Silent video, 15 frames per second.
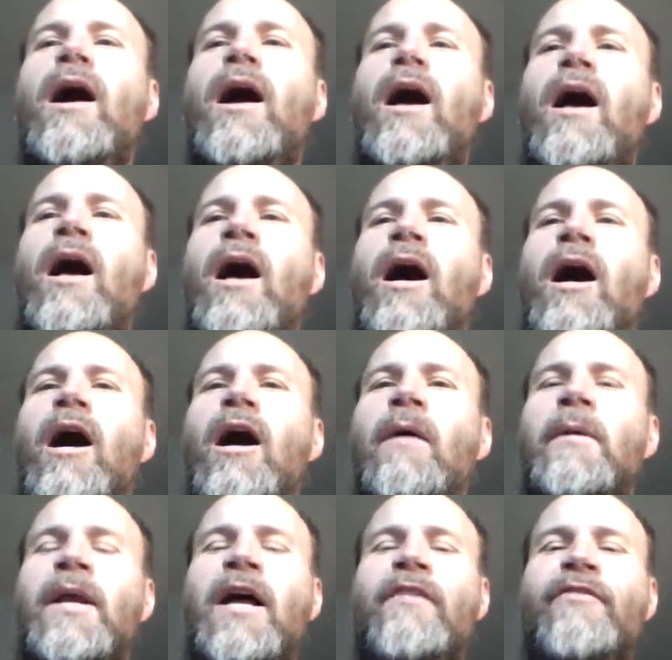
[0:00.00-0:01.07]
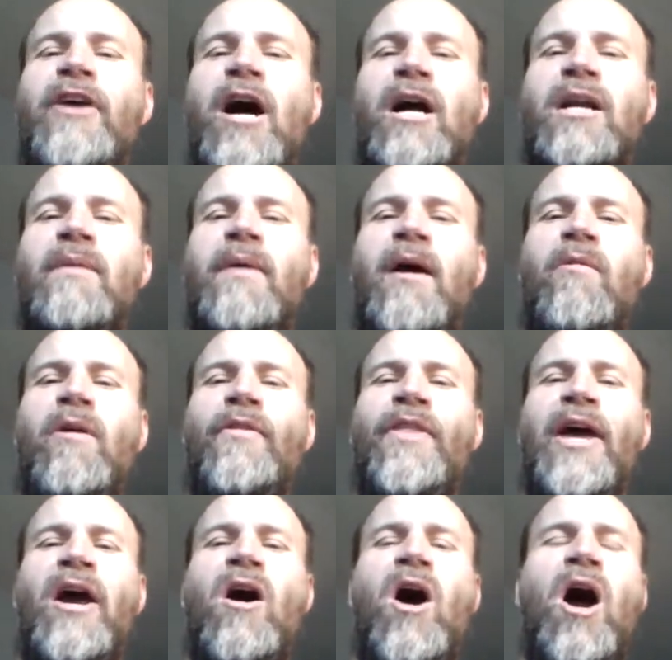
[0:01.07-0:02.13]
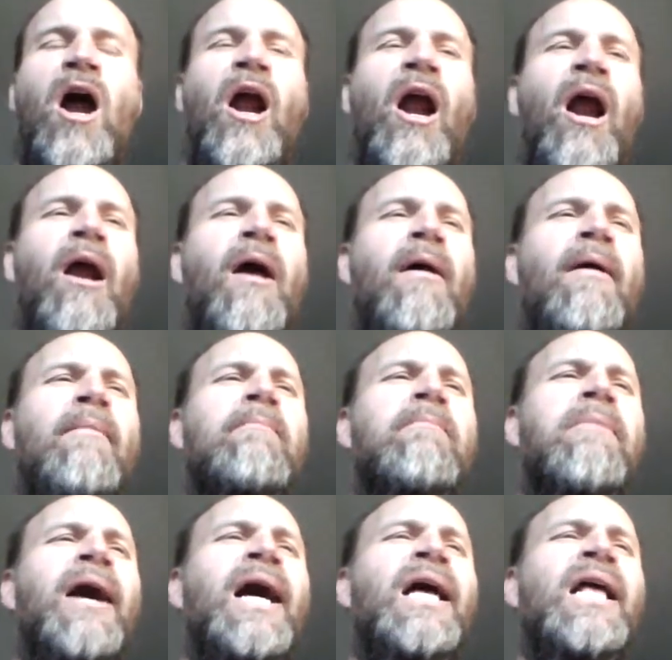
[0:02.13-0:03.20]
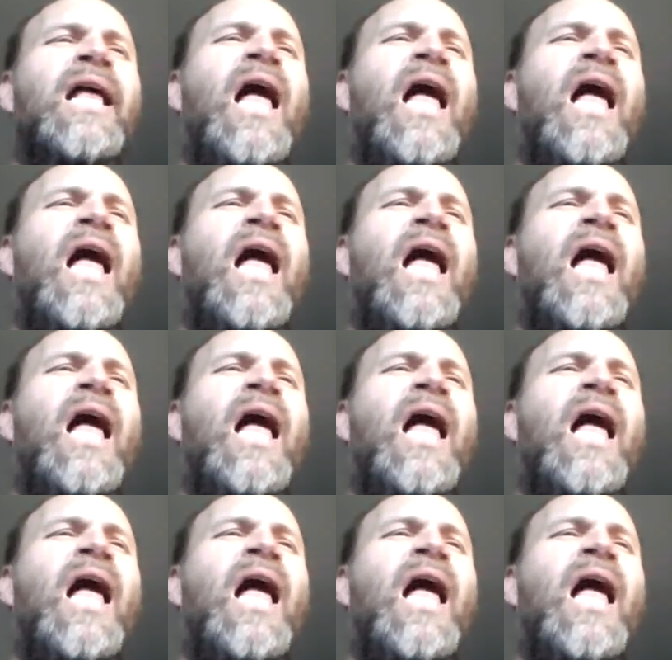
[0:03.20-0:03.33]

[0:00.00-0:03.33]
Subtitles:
I mean, I've talked about what they are, but